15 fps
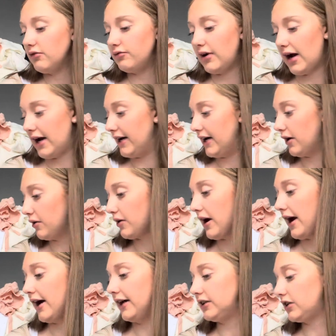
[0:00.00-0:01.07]
Right,
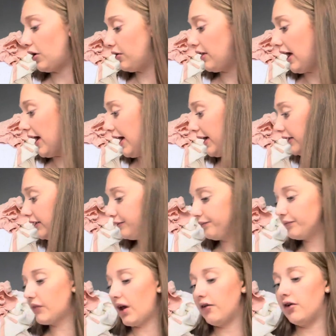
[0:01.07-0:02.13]
okay, so then
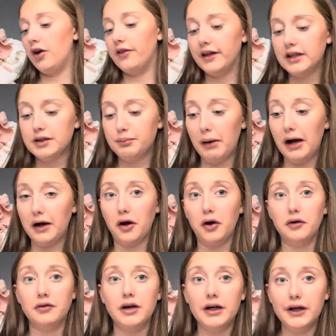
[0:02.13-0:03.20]
I've got this bag
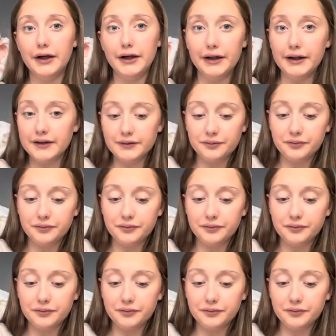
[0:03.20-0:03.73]
over here.